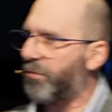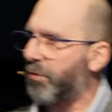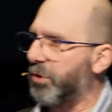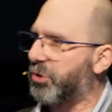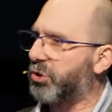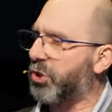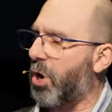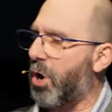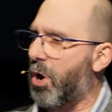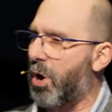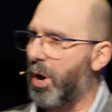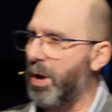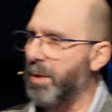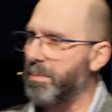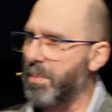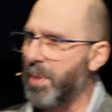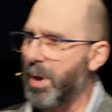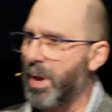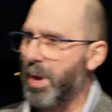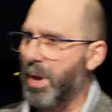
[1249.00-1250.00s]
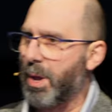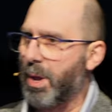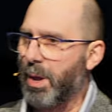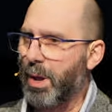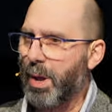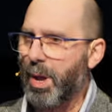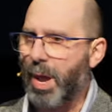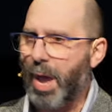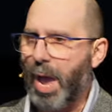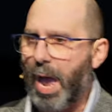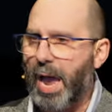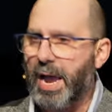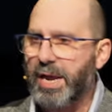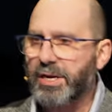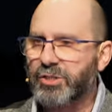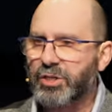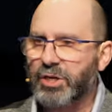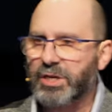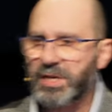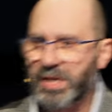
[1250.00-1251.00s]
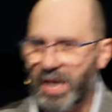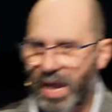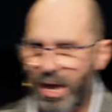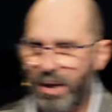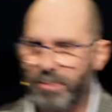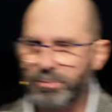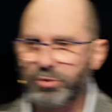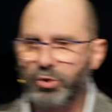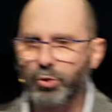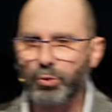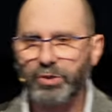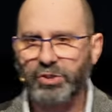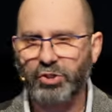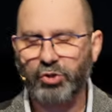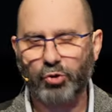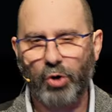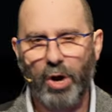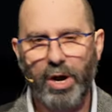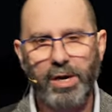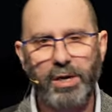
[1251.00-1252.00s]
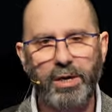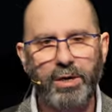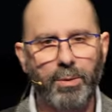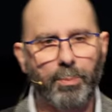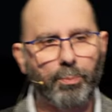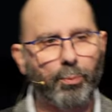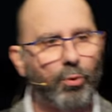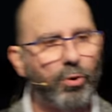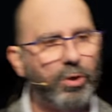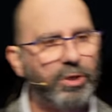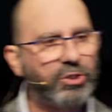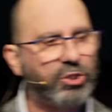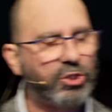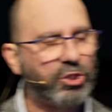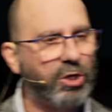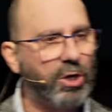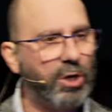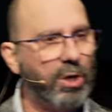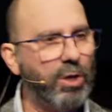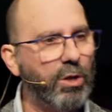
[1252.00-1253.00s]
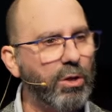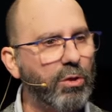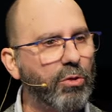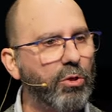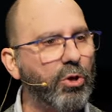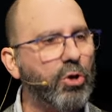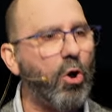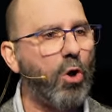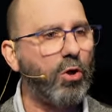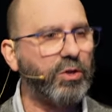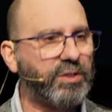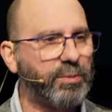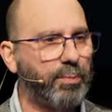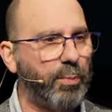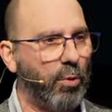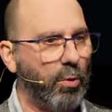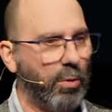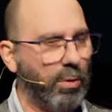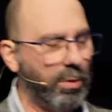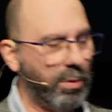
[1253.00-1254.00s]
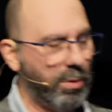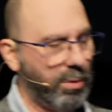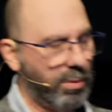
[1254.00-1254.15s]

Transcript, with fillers: for a time and to come to Australia to preach the gospel.